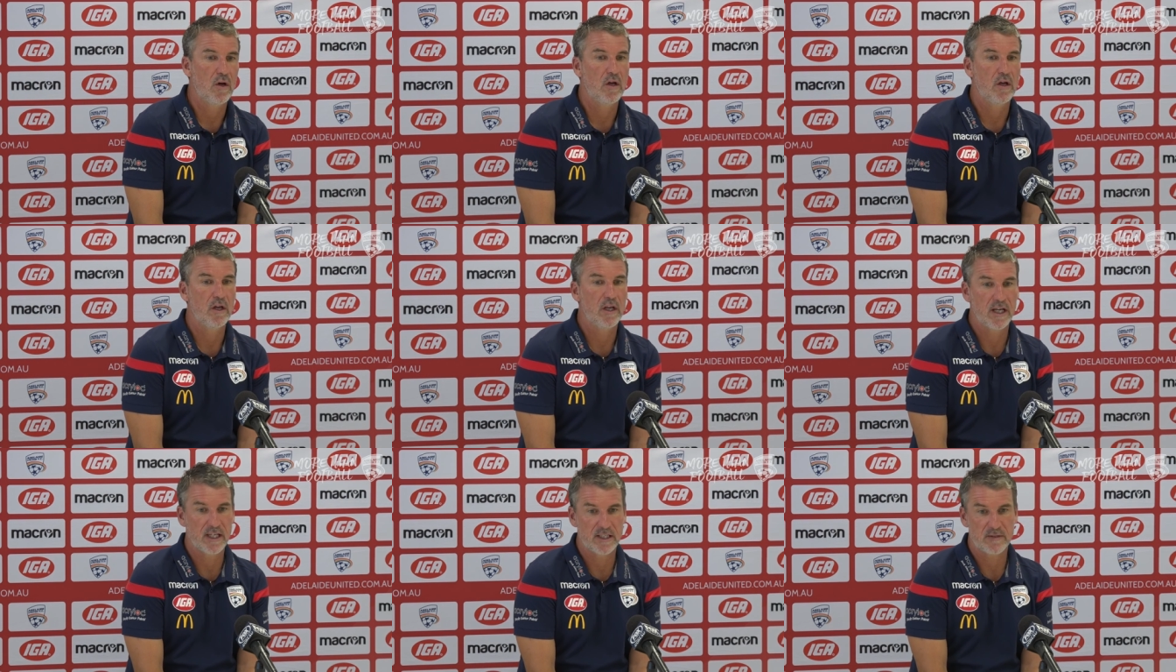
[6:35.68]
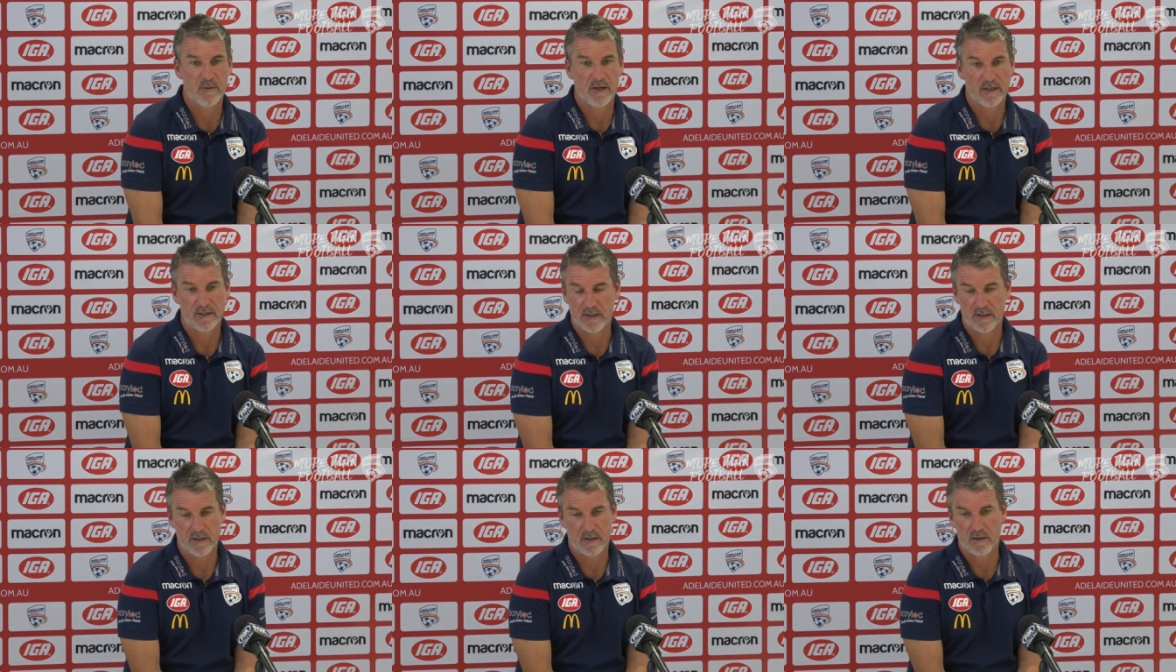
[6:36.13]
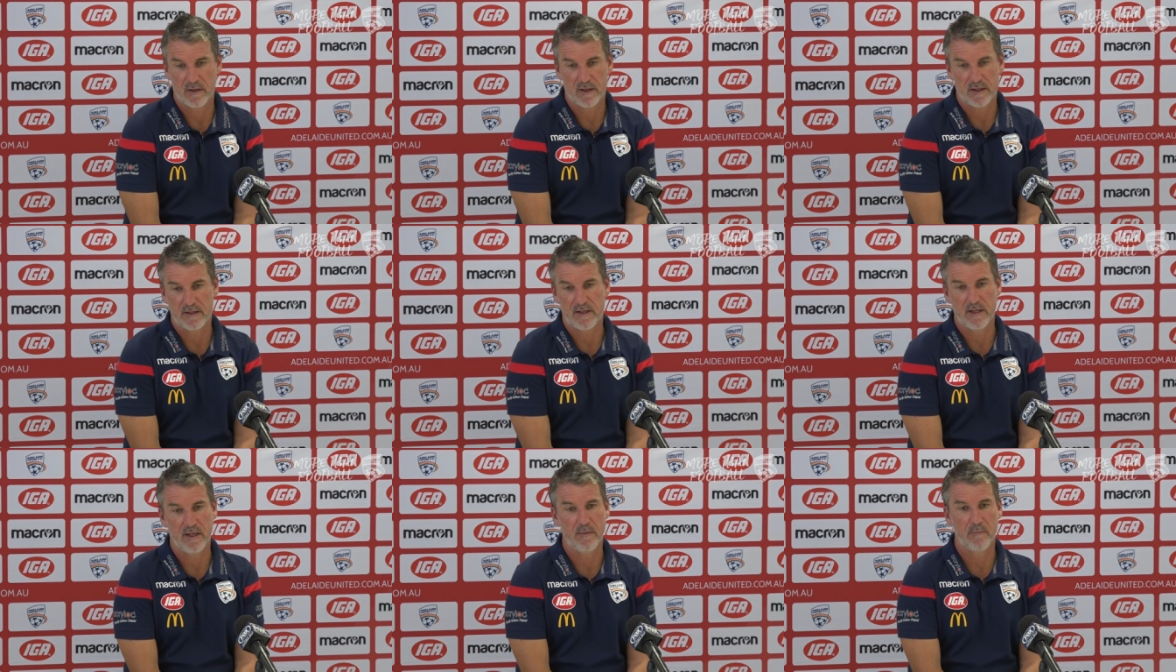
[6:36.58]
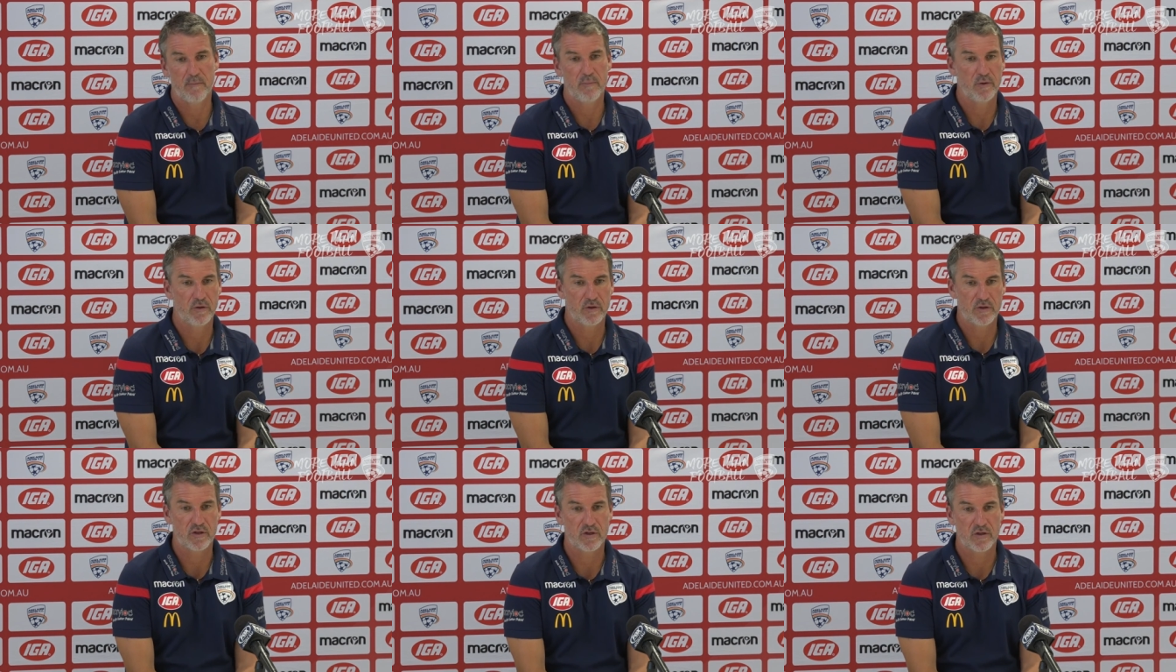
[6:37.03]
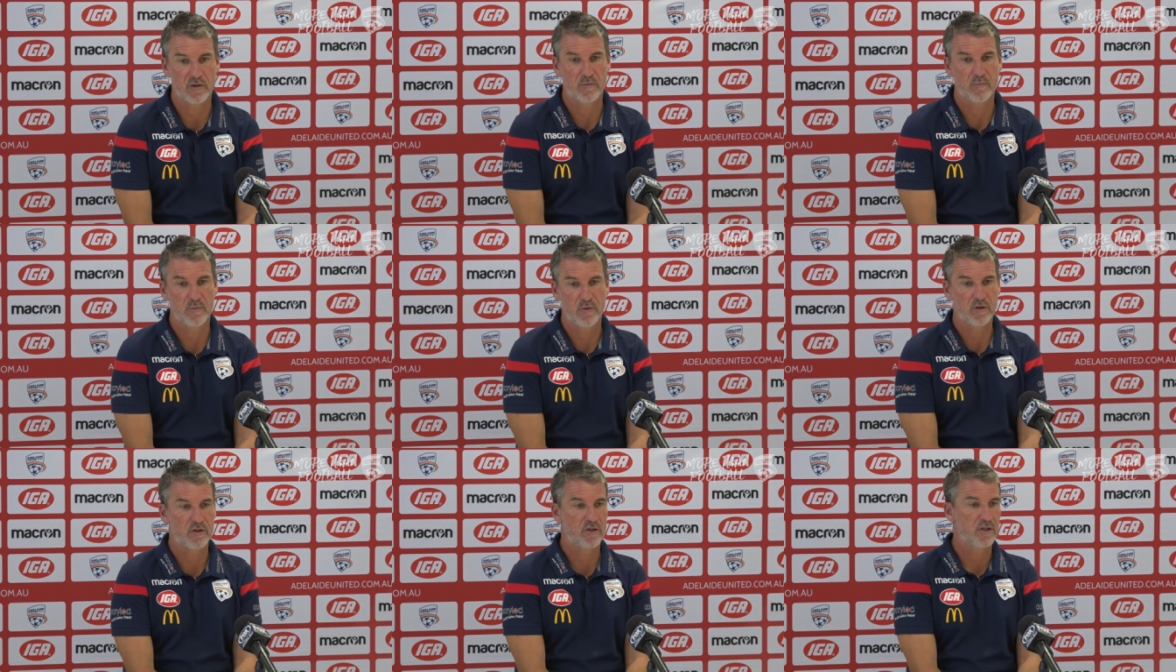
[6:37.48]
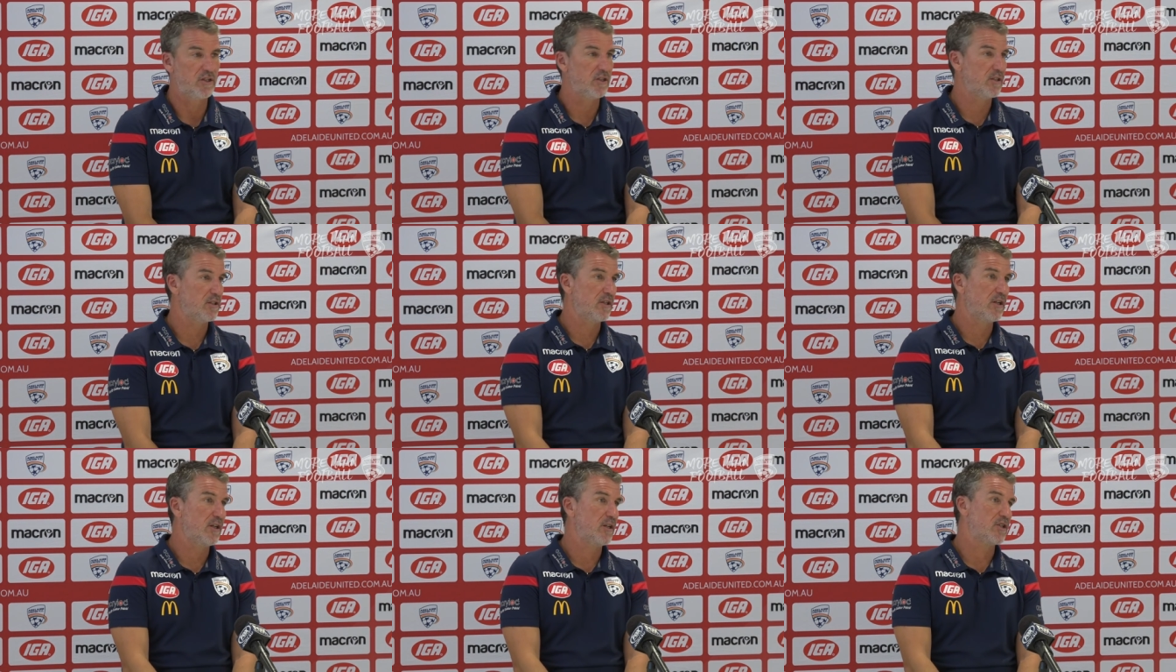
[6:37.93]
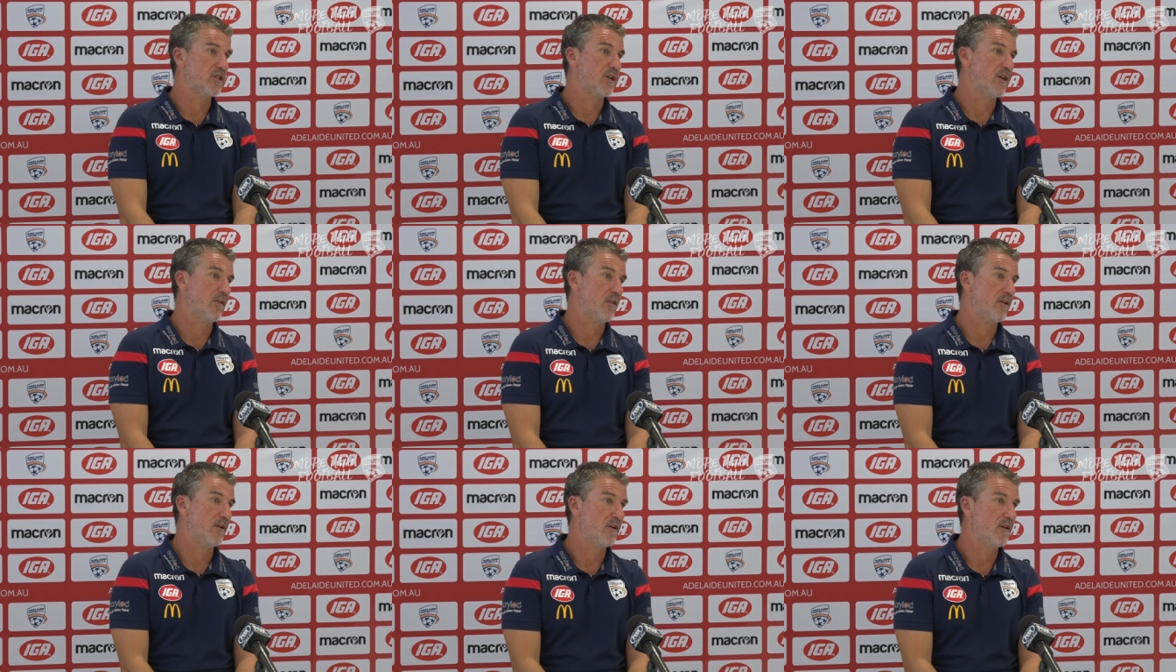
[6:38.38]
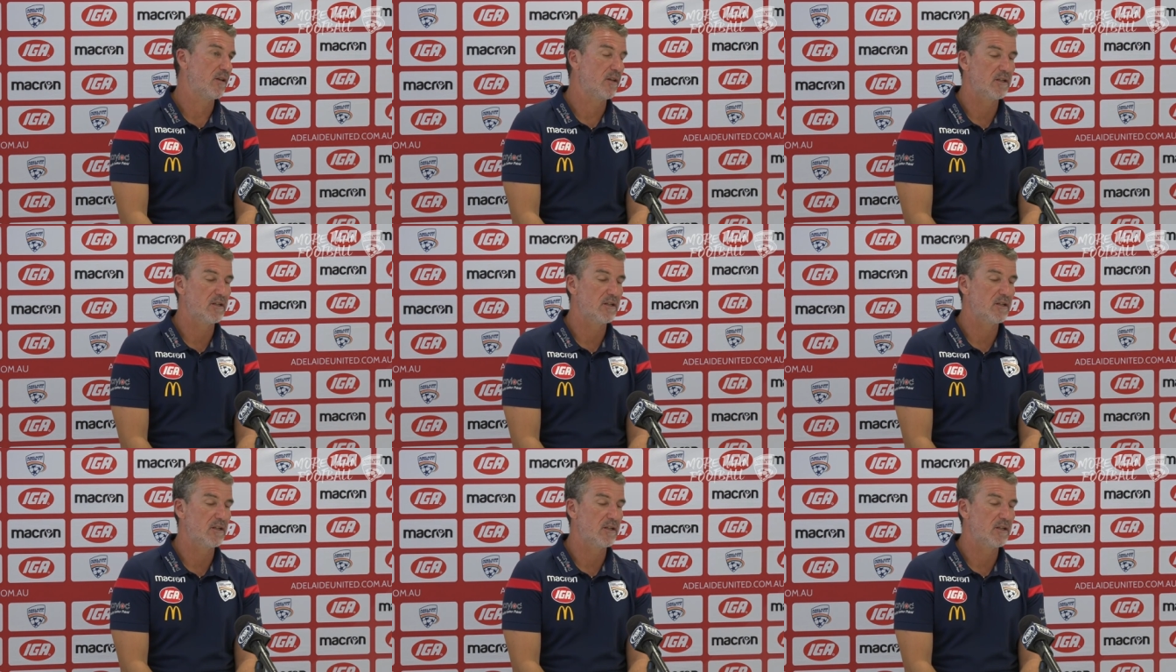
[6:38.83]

Yes, but the team push each other.